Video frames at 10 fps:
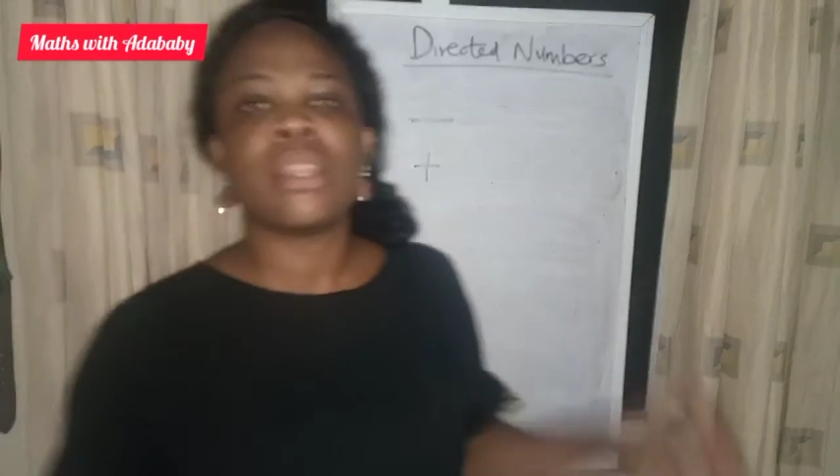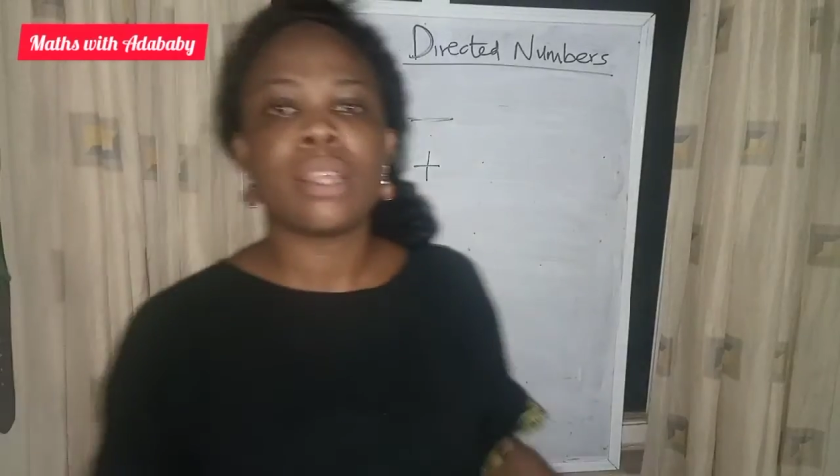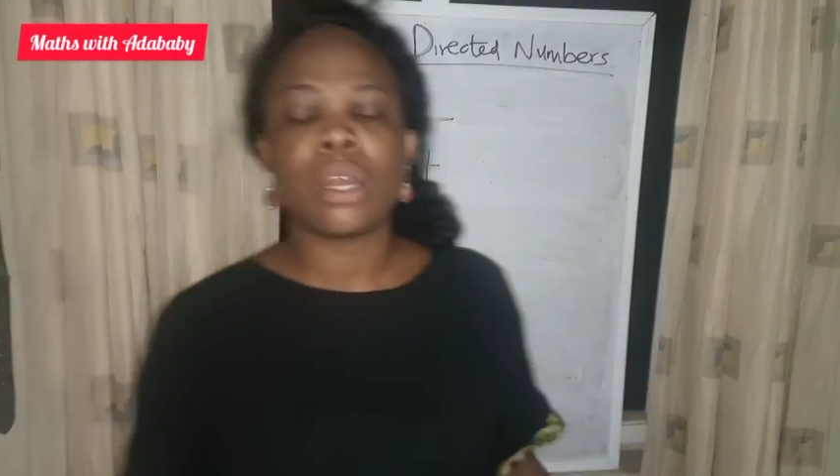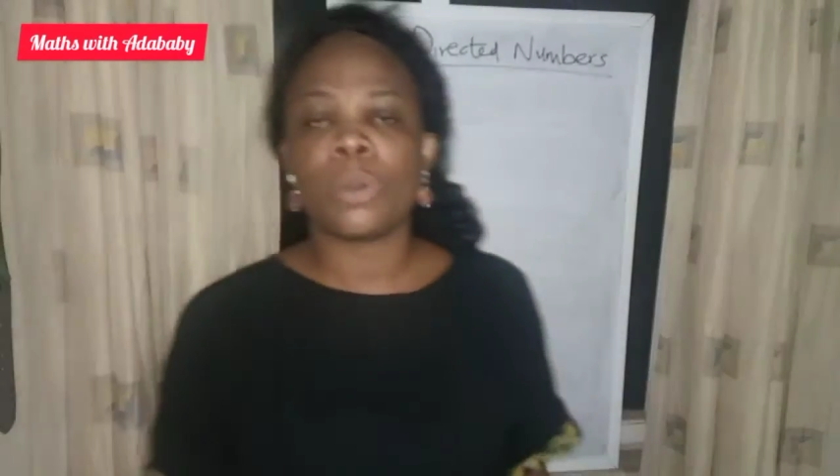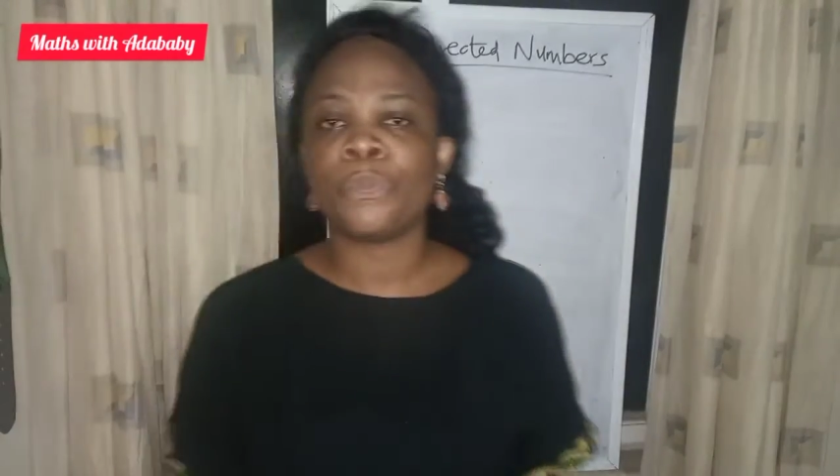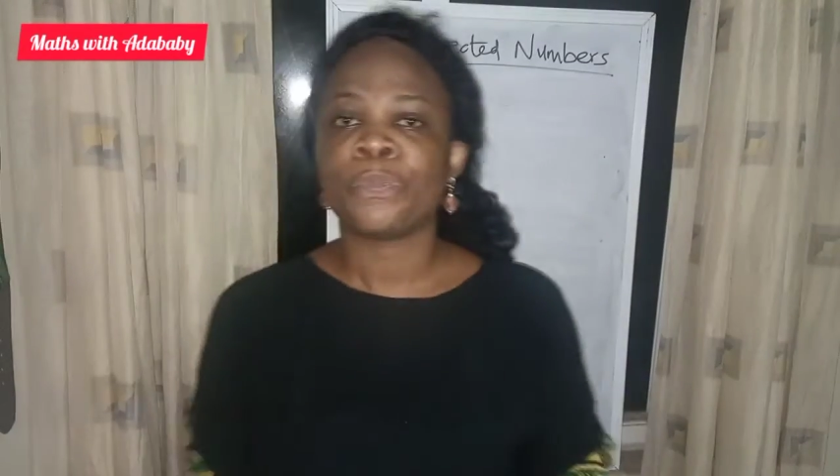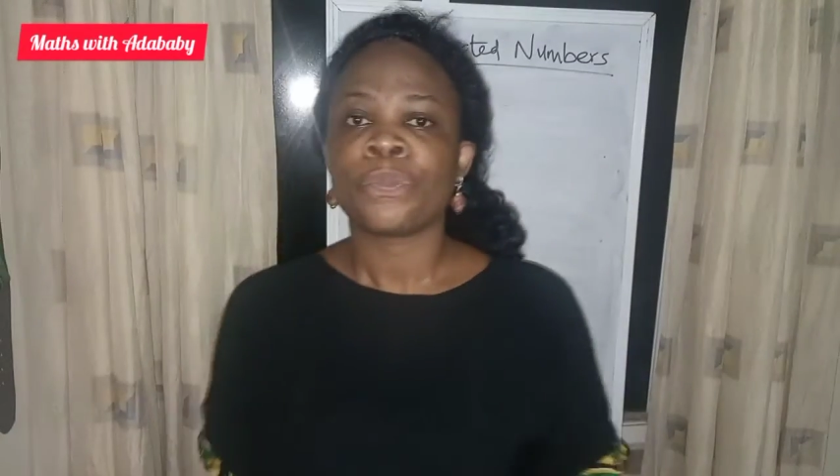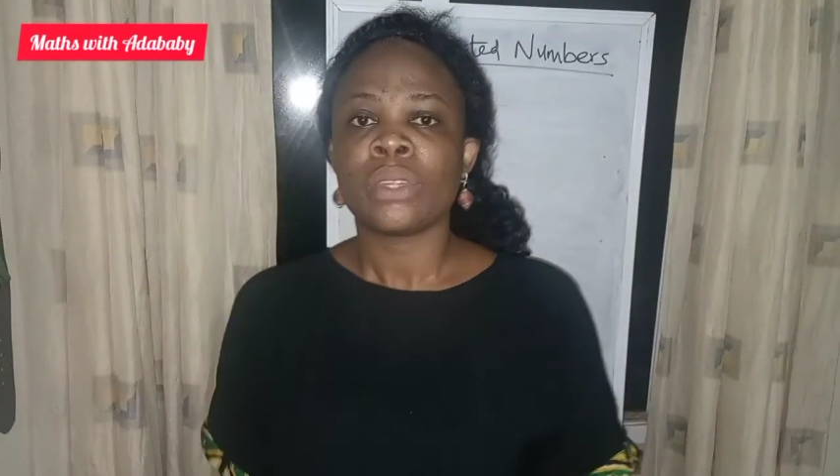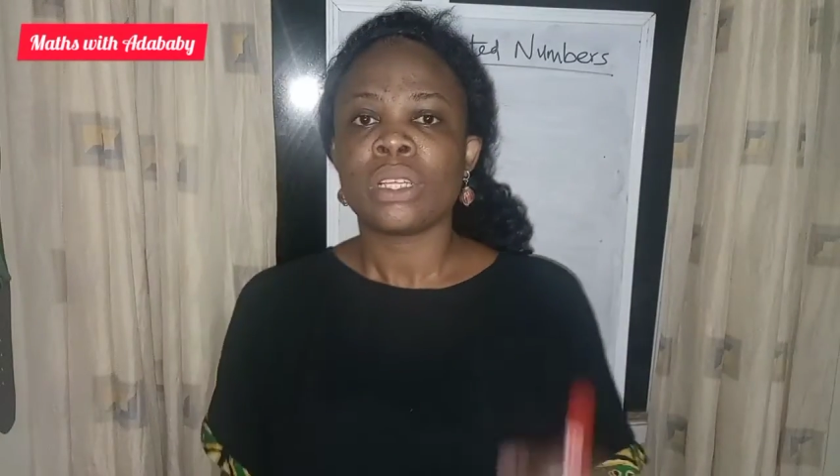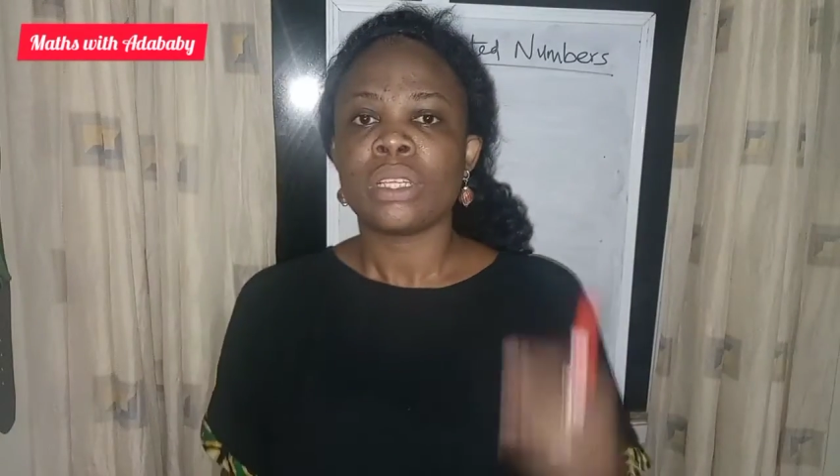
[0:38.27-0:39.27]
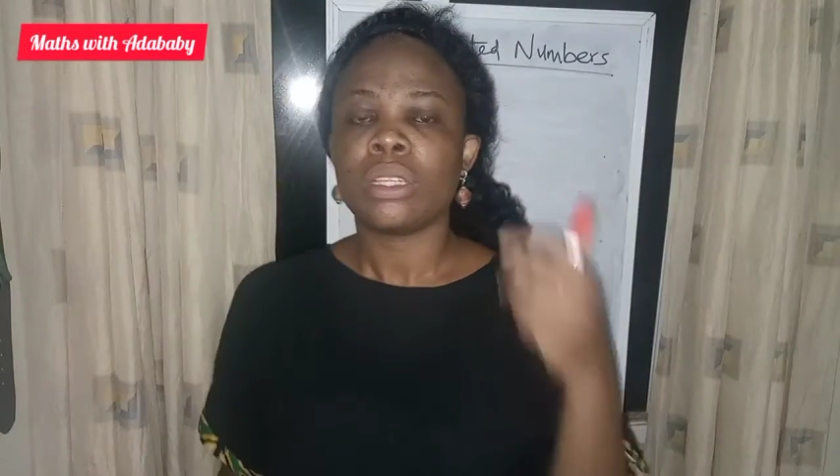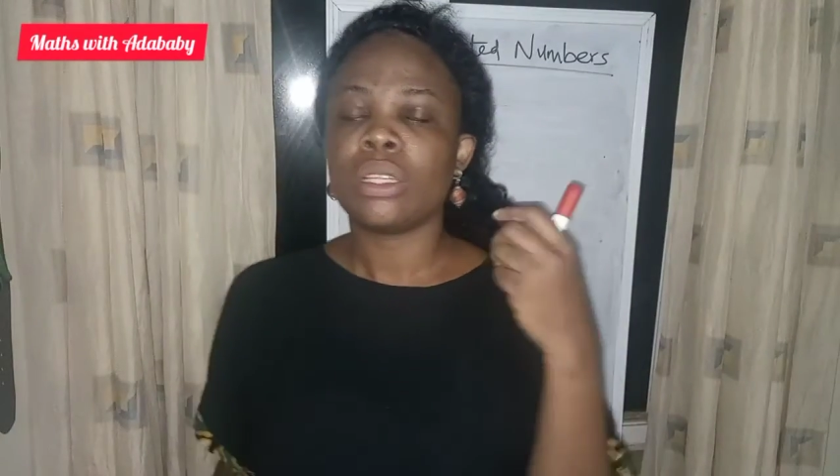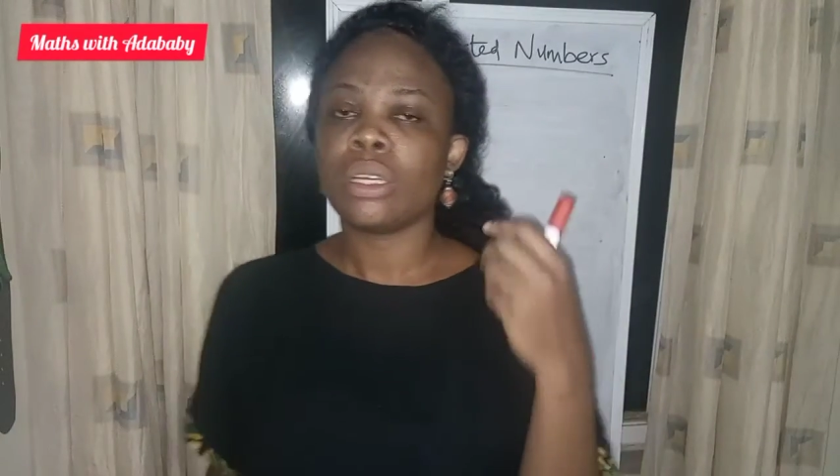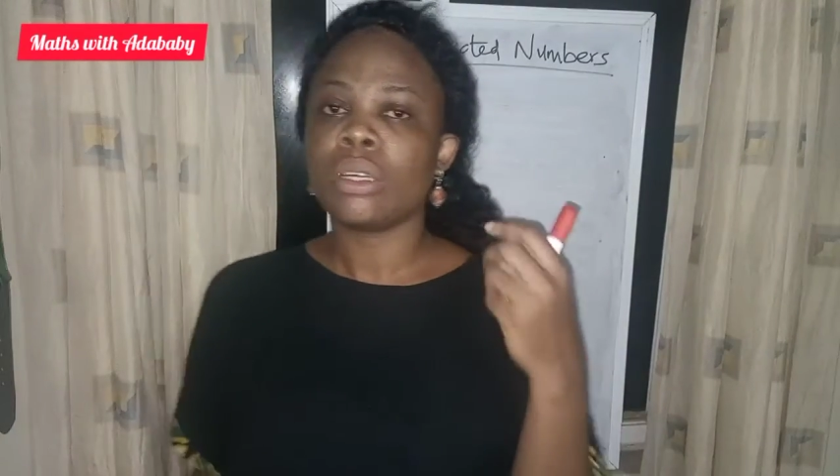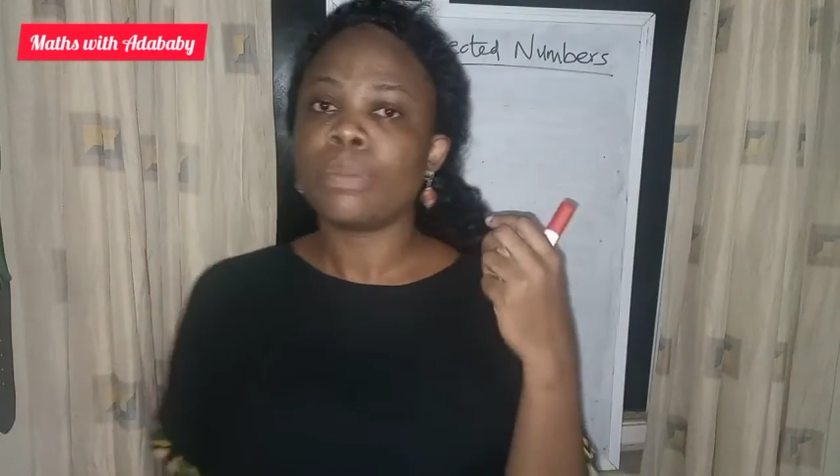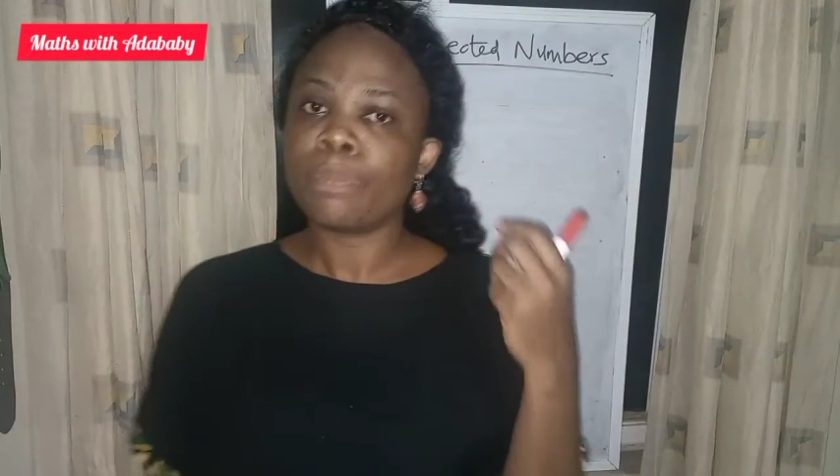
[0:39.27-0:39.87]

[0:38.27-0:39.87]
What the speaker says: Now, the